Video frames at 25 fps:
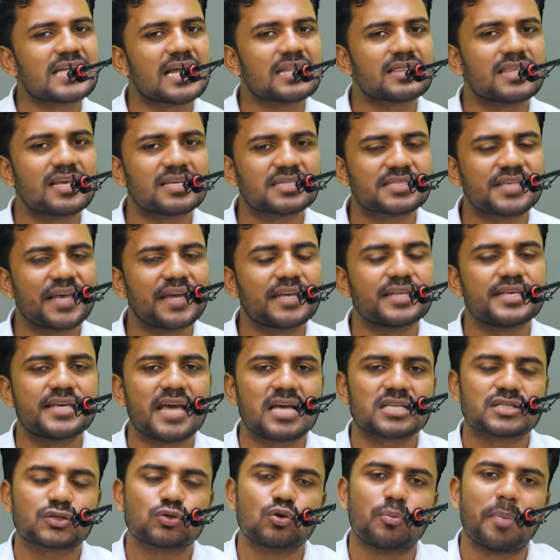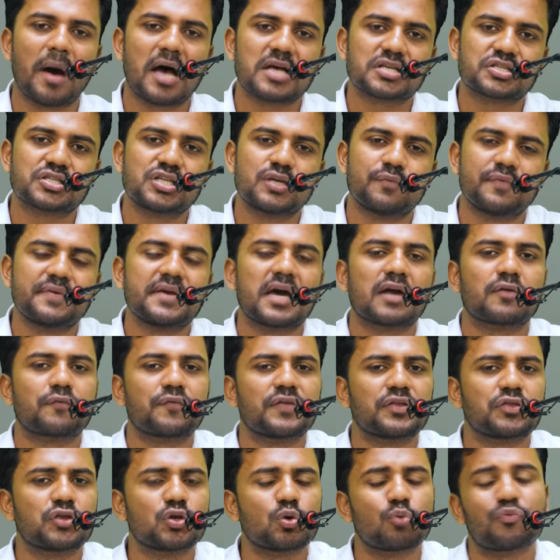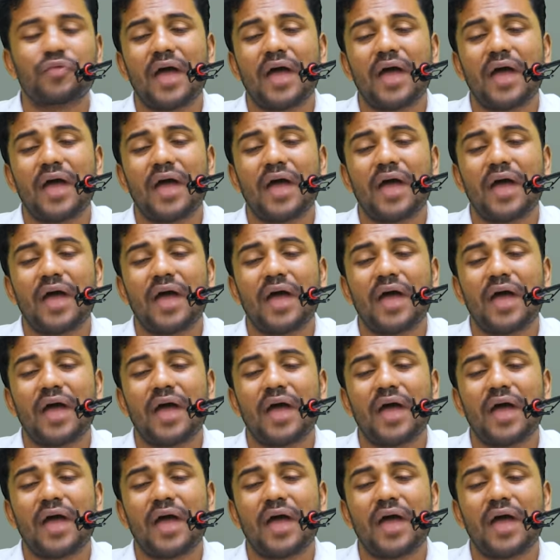and they said, yes, Subhashji, we are with you.